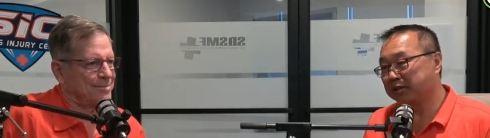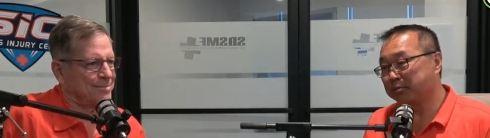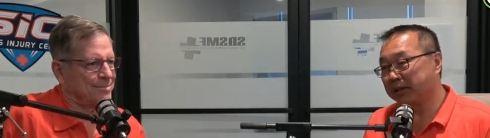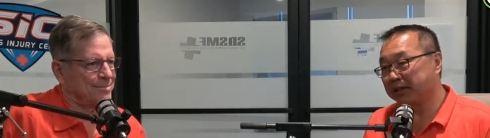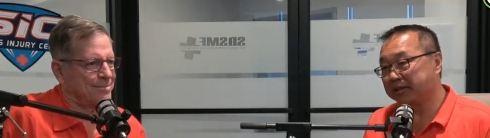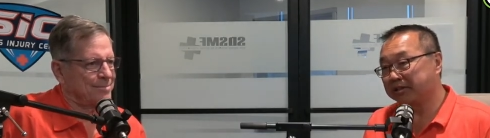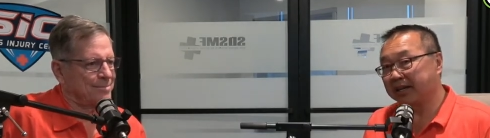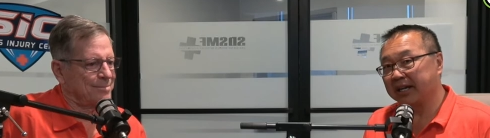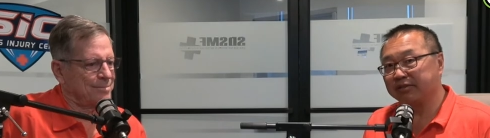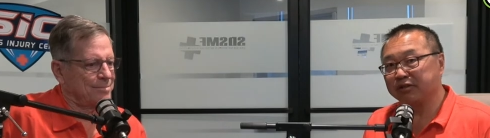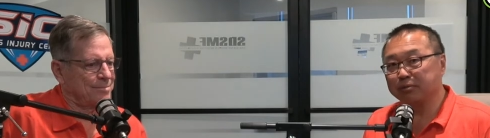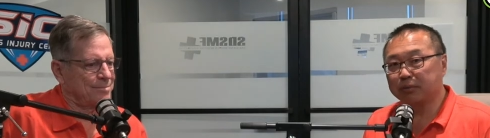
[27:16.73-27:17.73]
Speaker 1: a pleasure to
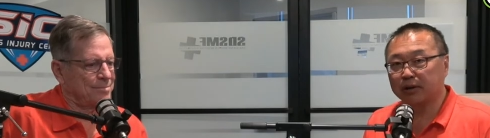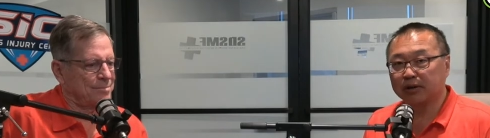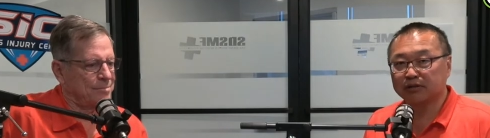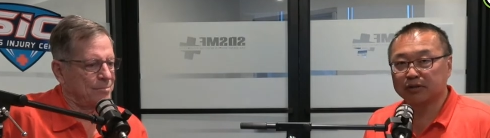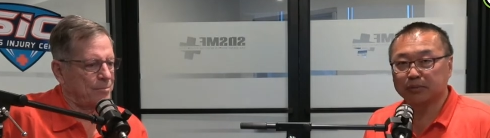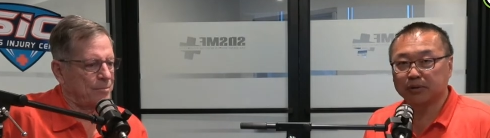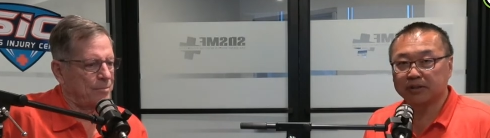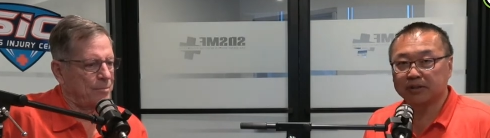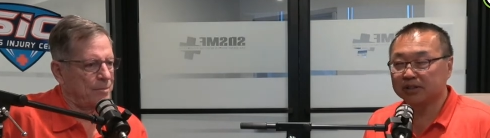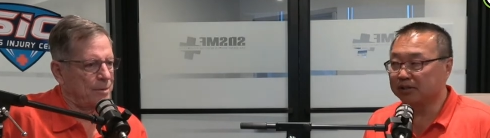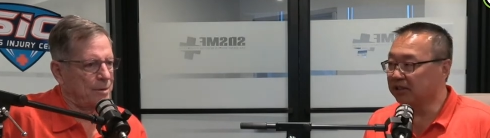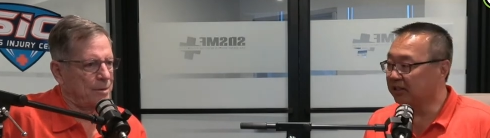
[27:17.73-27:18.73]
have you part of Sports
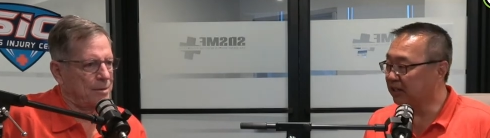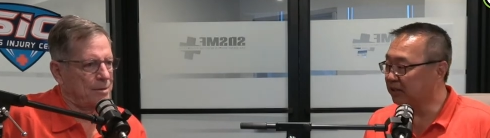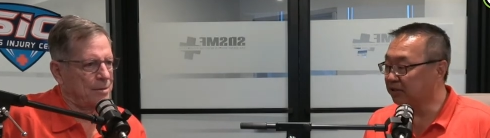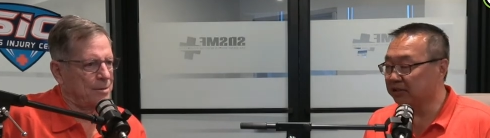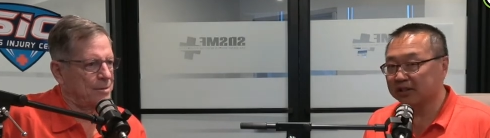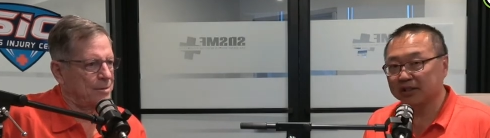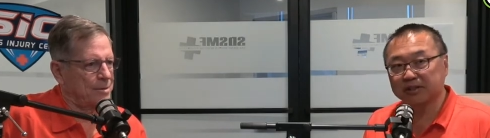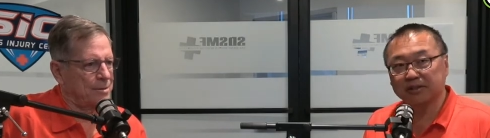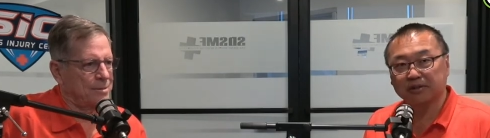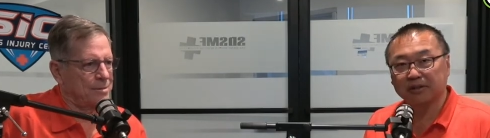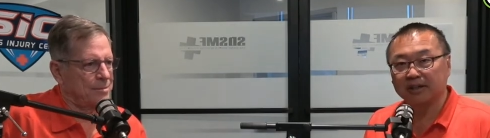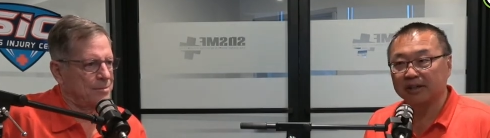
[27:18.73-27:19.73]
Injury Central SIC
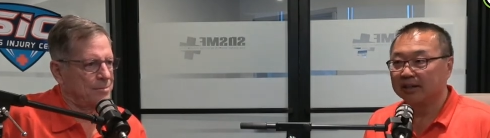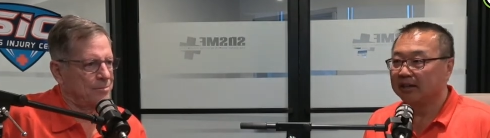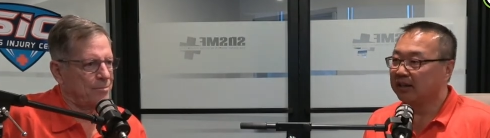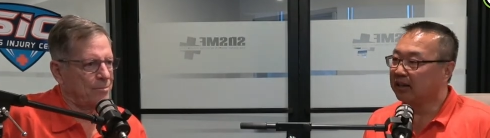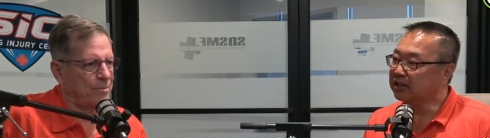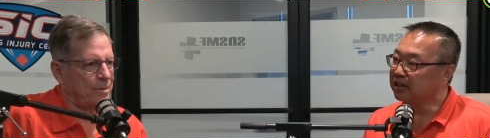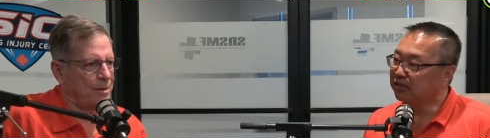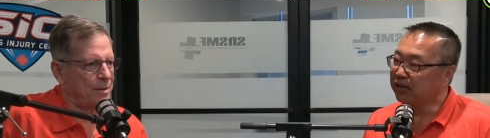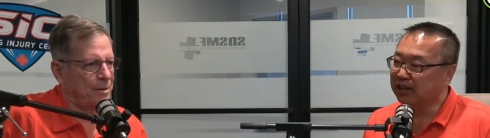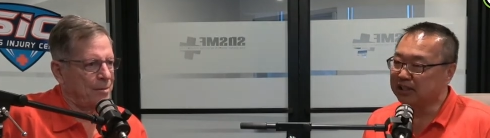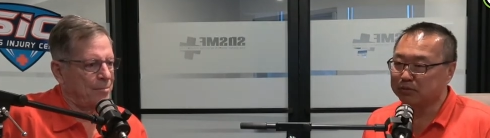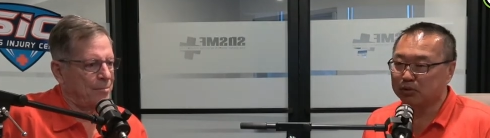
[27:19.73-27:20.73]
Score as an
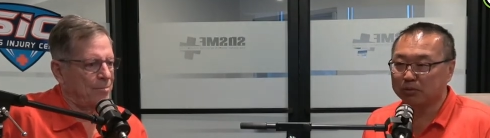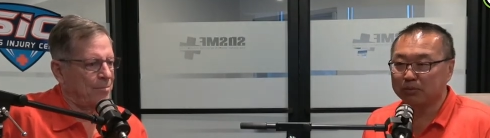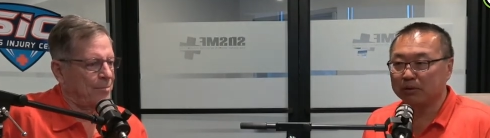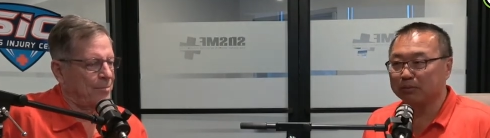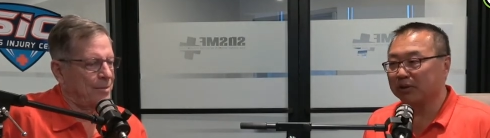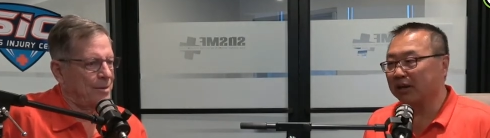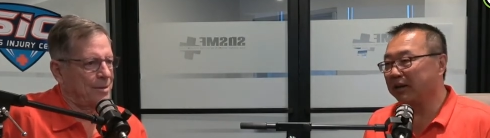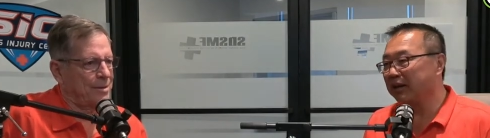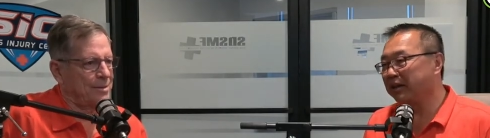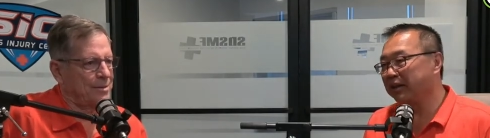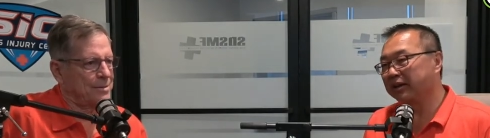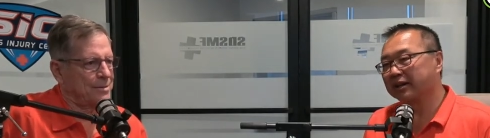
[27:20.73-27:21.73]
advisory board member.
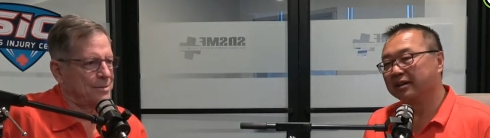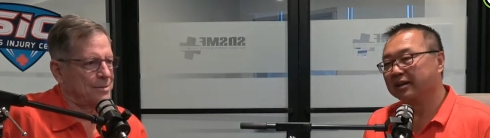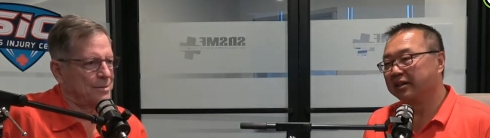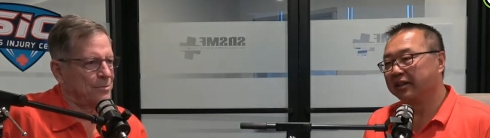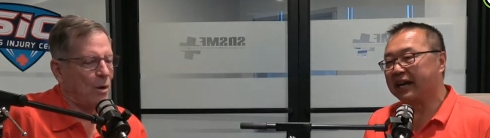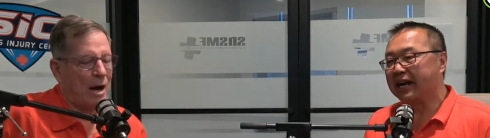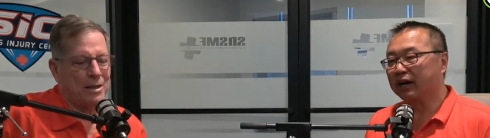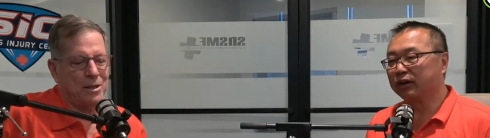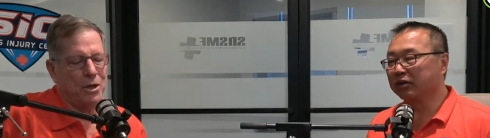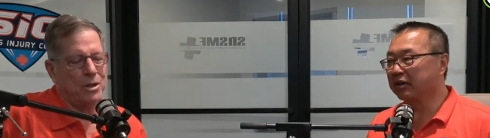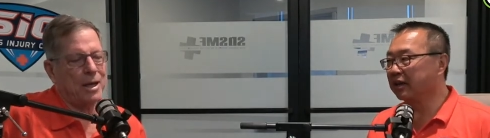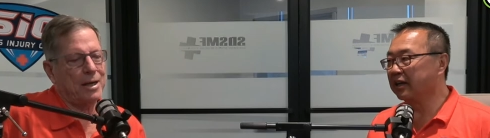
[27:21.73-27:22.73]
I, look, well, I
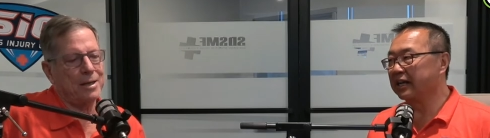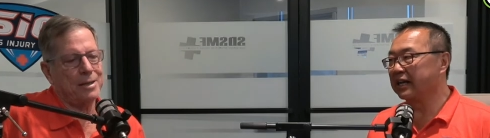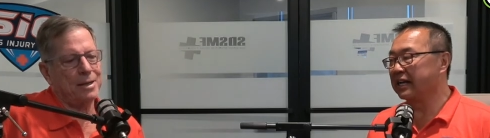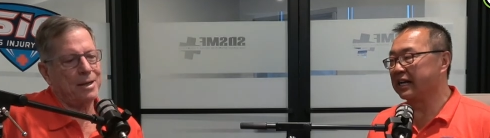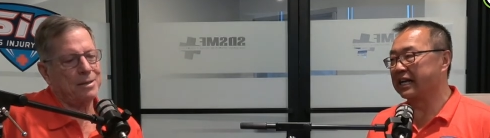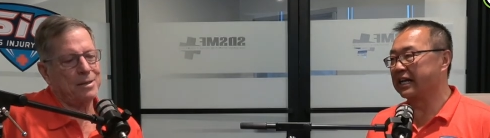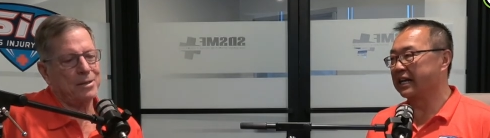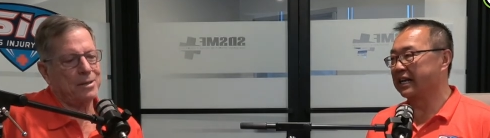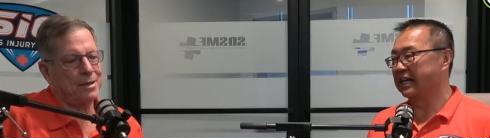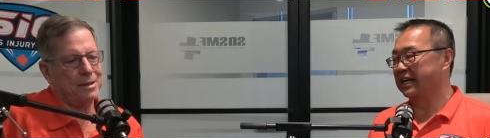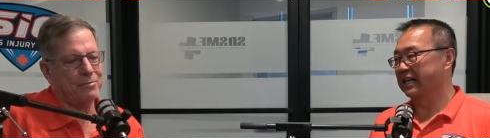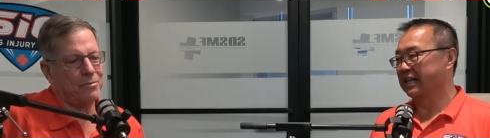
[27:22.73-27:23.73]
look
Speaker 2: at it. I look
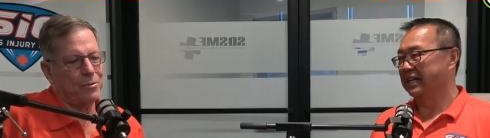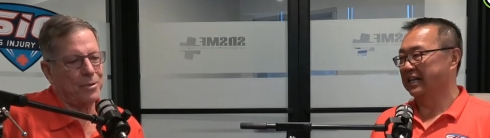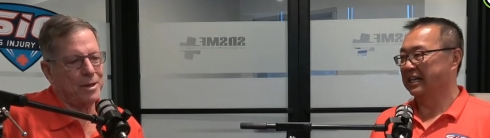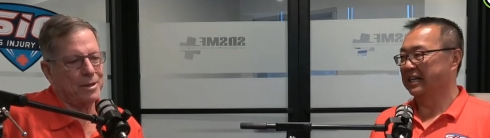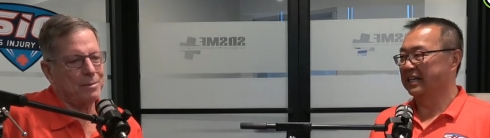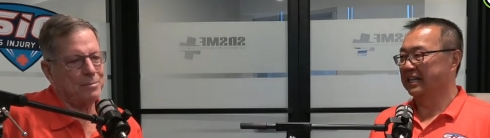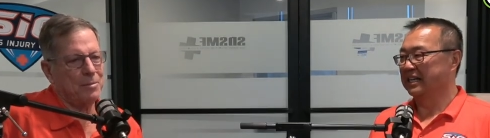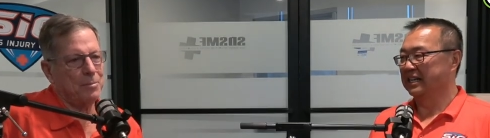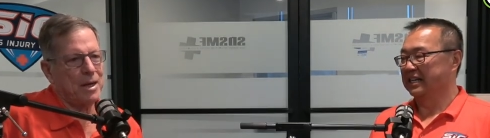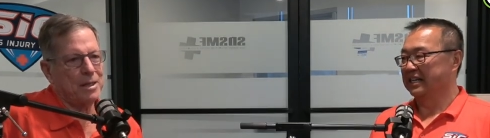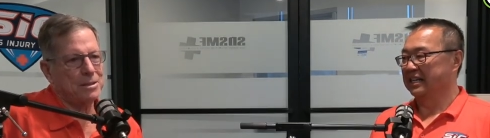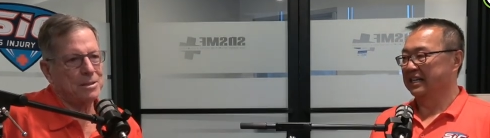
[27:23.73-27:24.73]
at it every week, and I'm
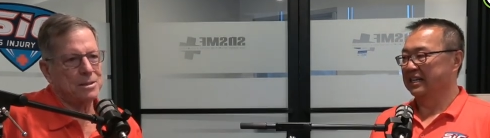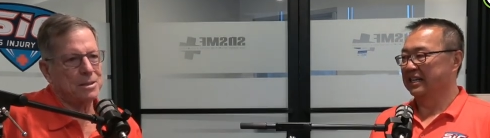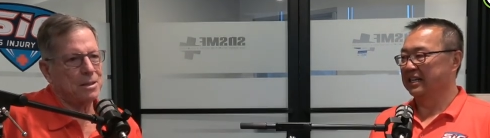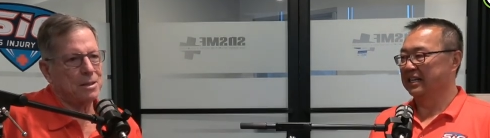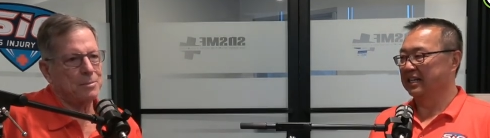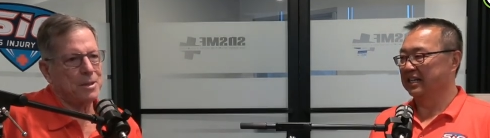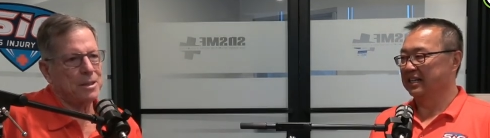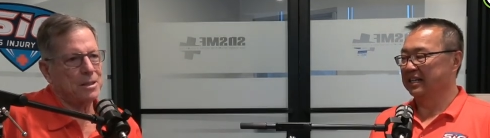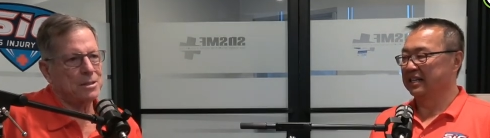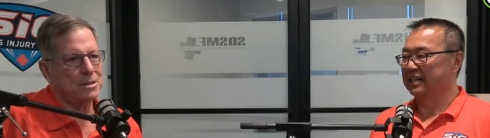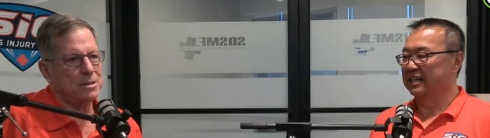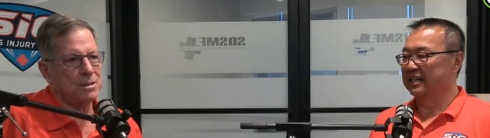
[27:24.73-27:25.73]
amazed uh,
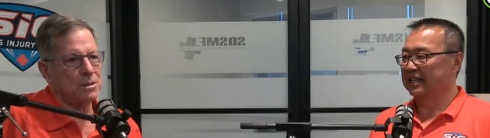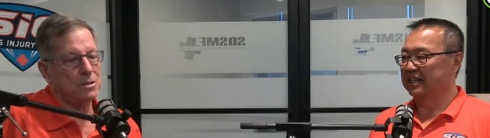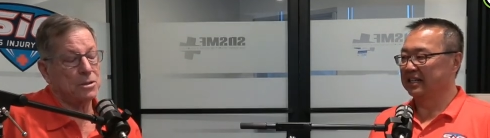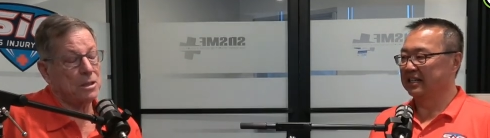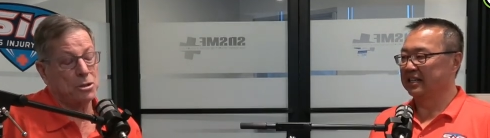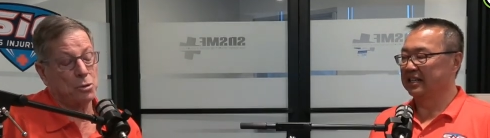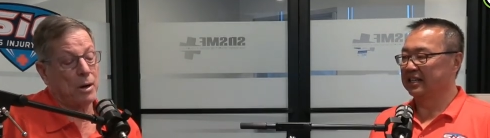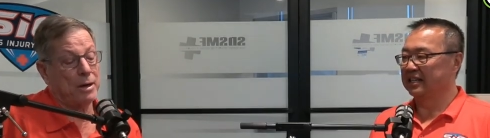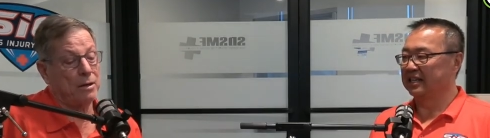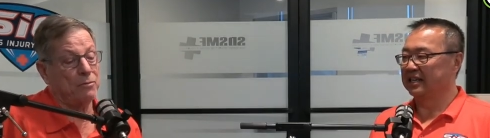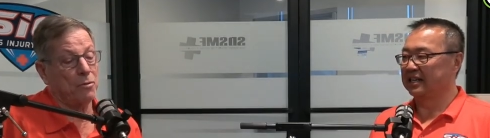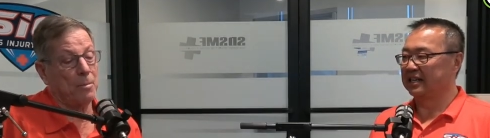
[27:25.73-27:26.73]
because there's such
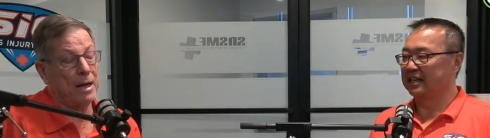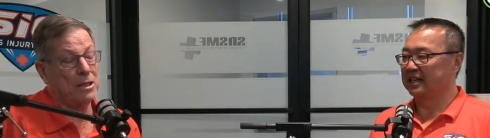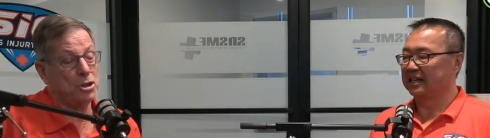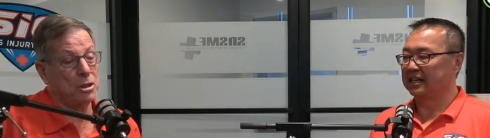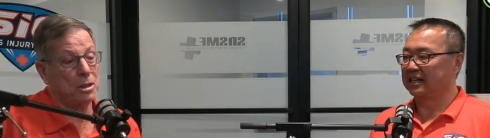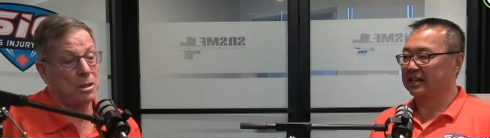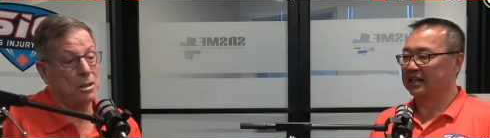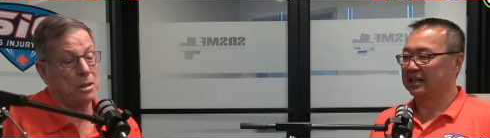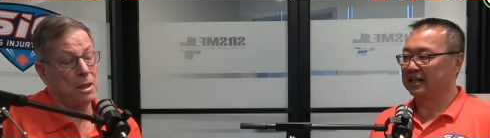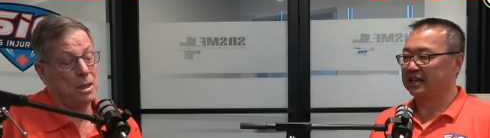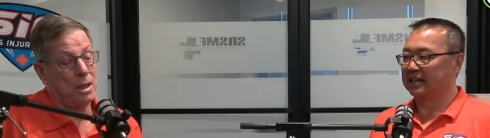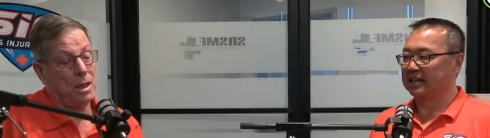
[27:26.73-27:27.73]
great information
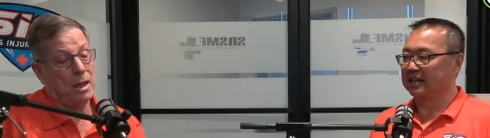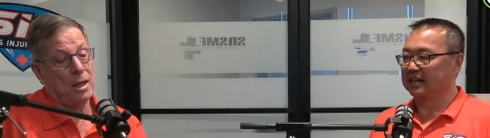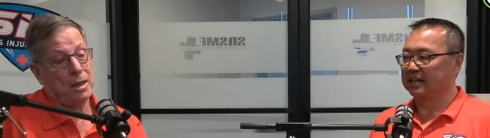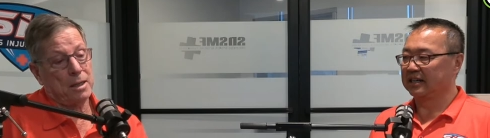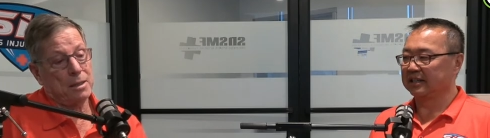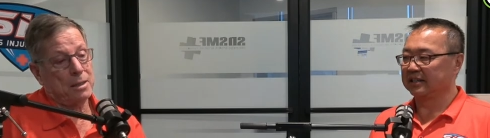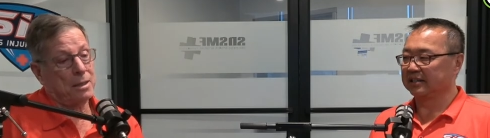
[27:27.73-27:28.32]
and and